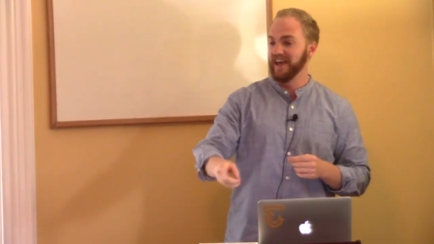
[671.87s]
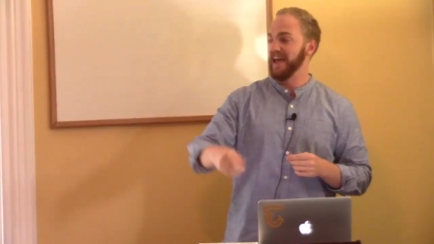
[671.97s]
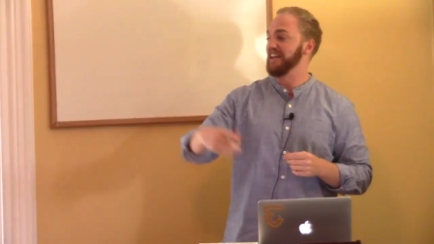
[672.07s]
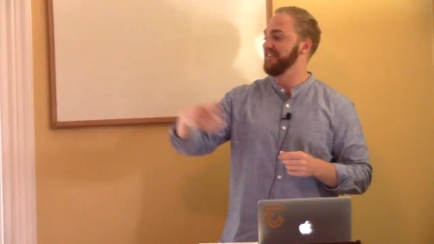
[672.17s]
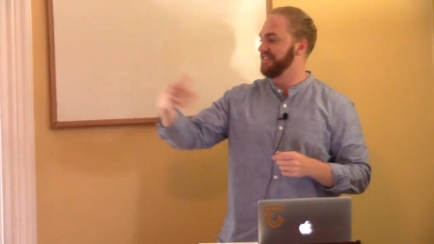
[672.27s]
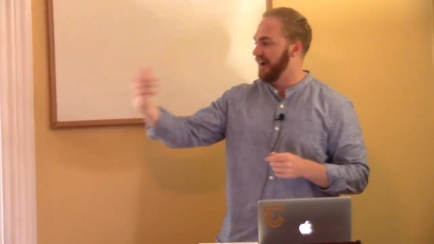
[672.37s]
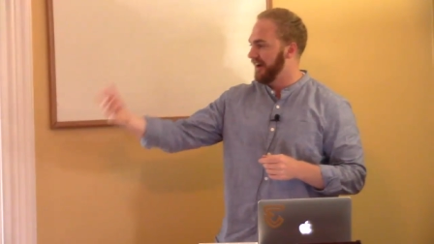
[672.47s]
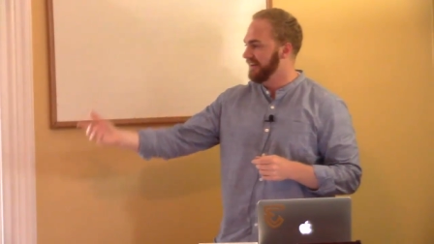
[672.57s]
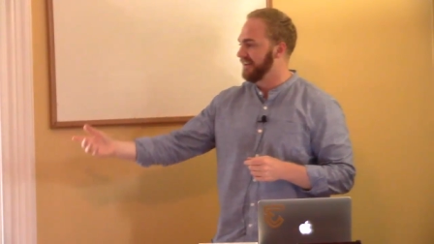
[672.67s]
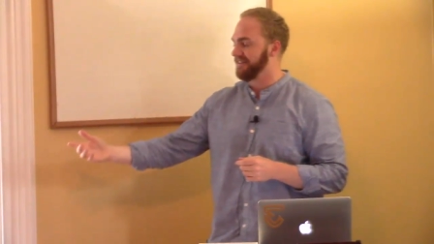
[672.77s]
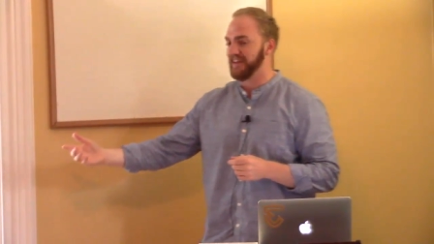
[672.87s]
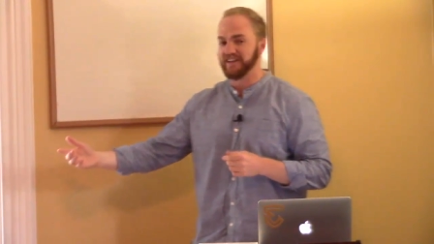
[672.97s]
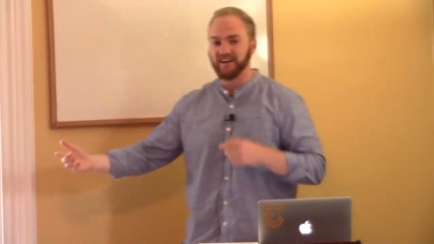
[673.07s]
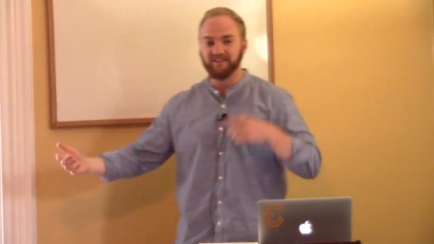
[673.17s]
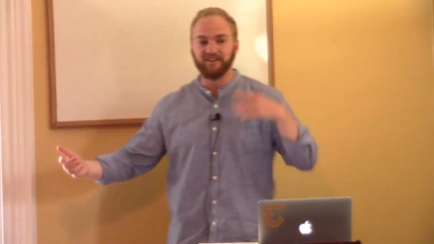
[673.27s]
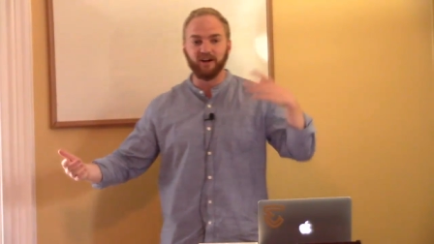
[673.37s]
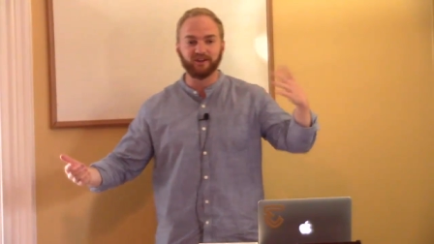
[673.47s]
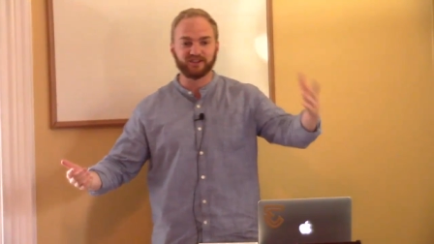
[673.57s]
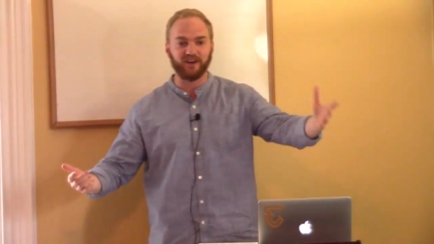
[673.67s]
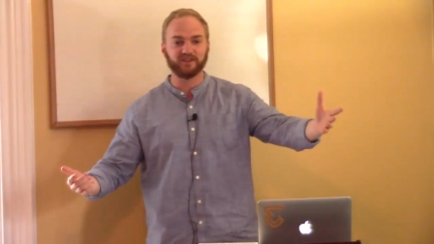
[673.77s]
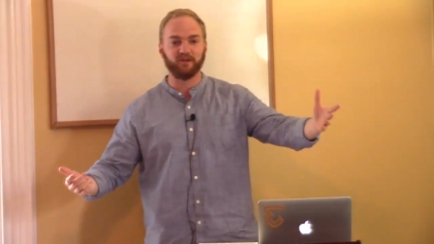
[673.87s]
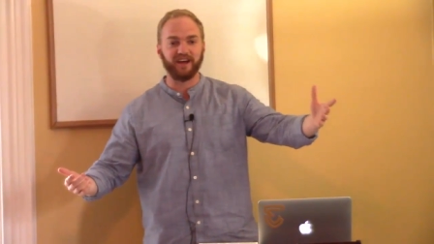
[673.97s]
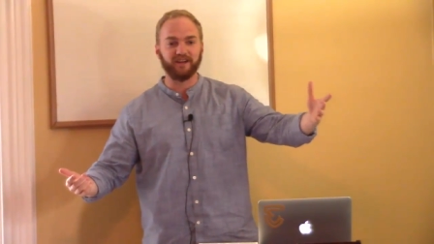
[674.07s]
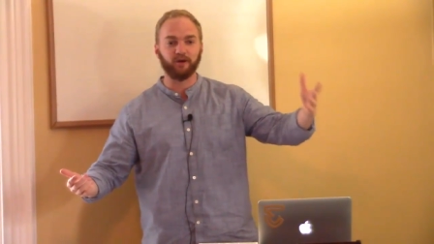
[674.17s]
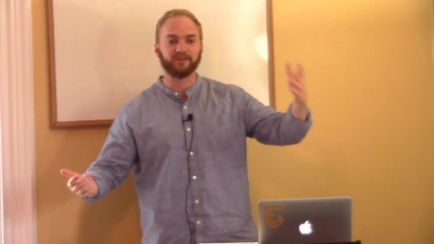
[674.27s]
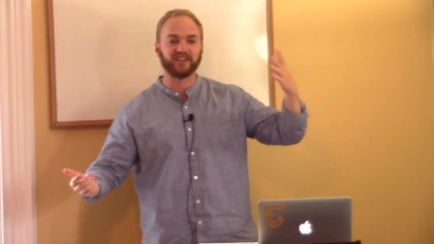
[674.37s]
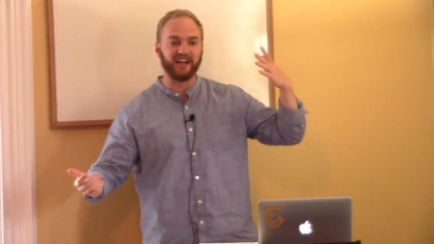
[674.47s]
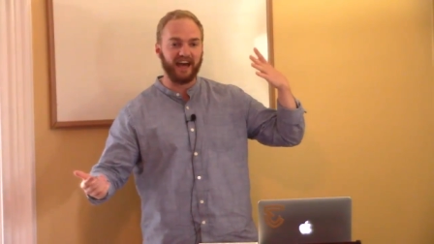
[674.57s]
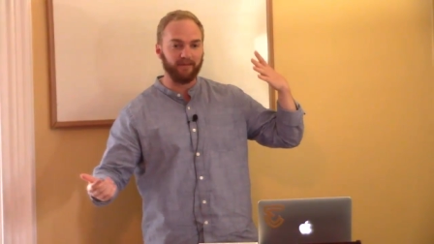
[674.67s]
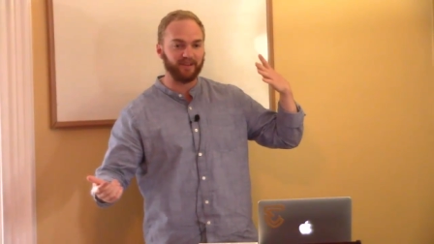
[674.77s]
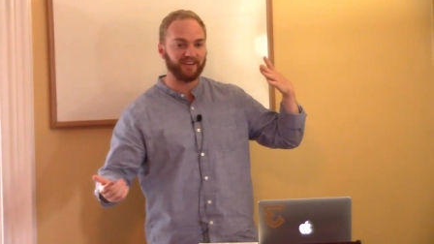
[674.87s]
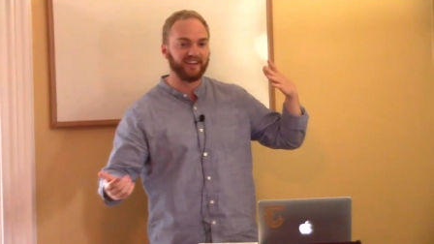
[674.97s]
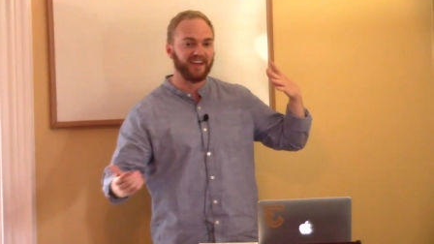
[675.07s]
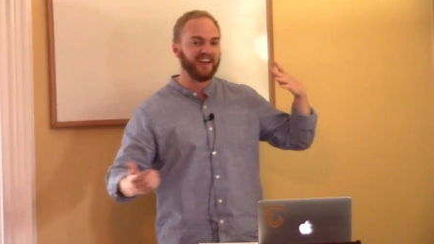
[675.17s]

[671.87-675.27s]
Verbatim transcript: And if not, if they didn't follow Saul's plan, what was going to happen?